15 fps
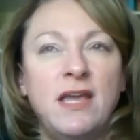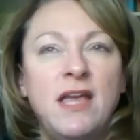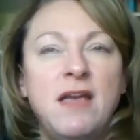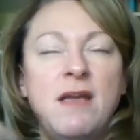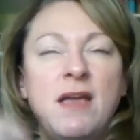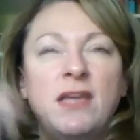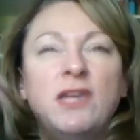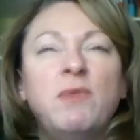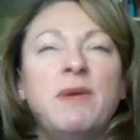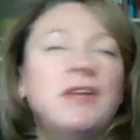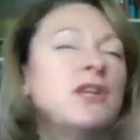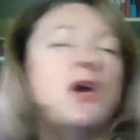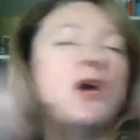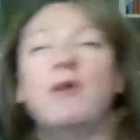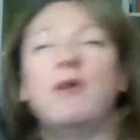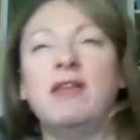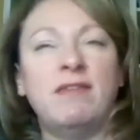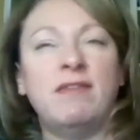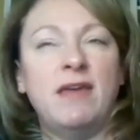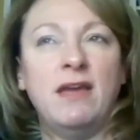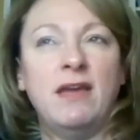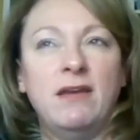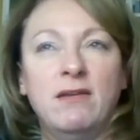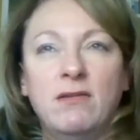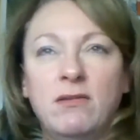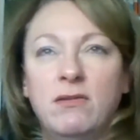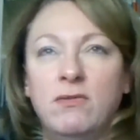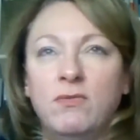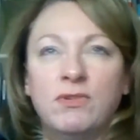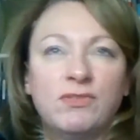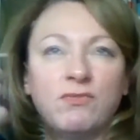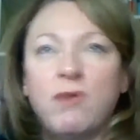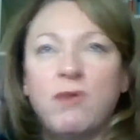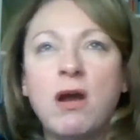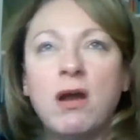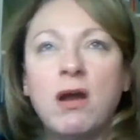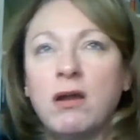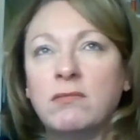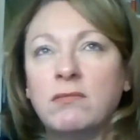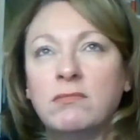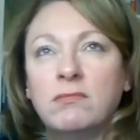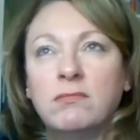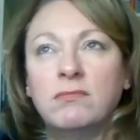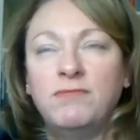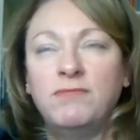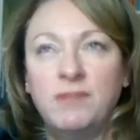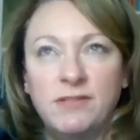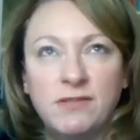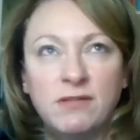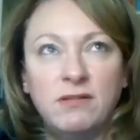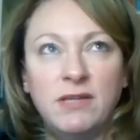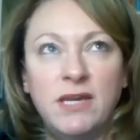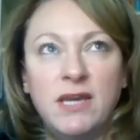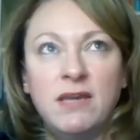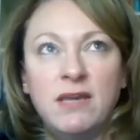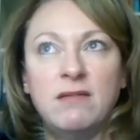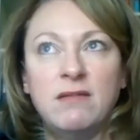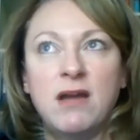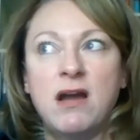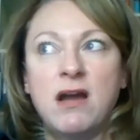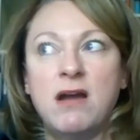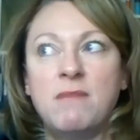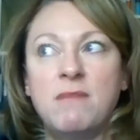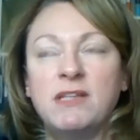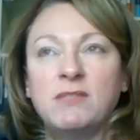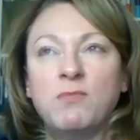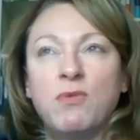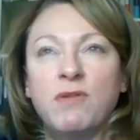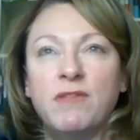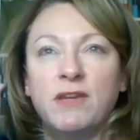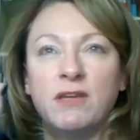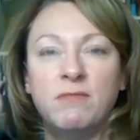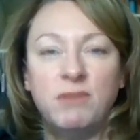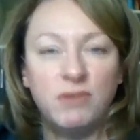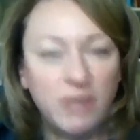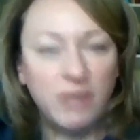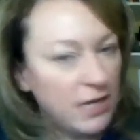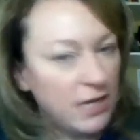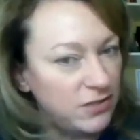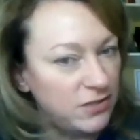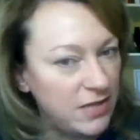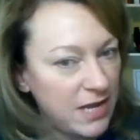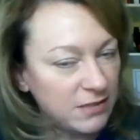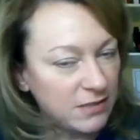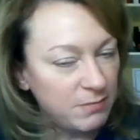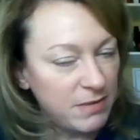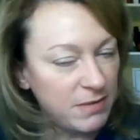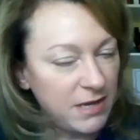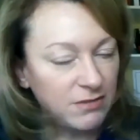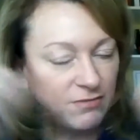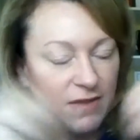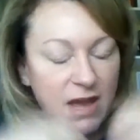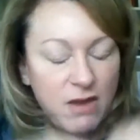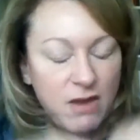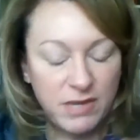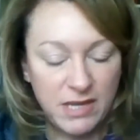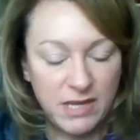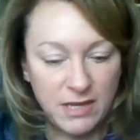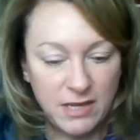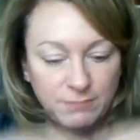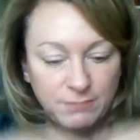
you wouldn't know anything was wrong physically. It's more the communication aspect of how he